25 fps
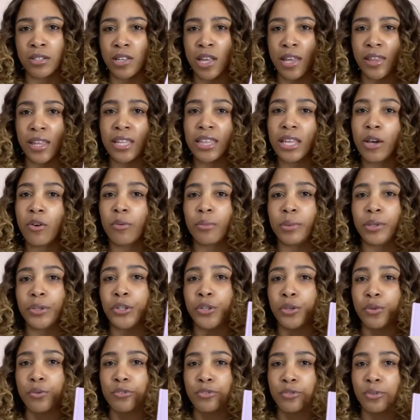I think that would be
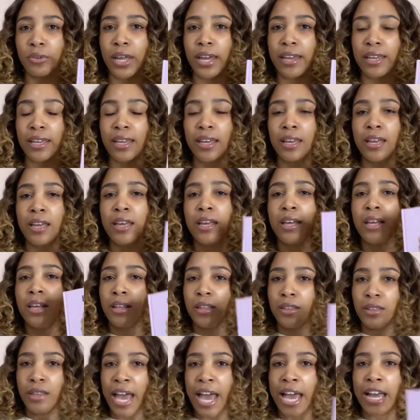cute. So like,
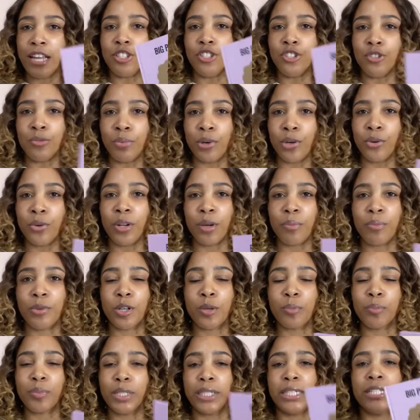as you build up your
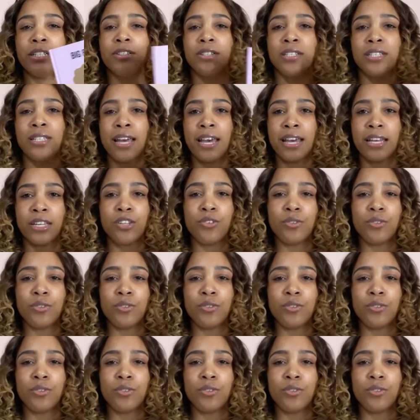planner stack,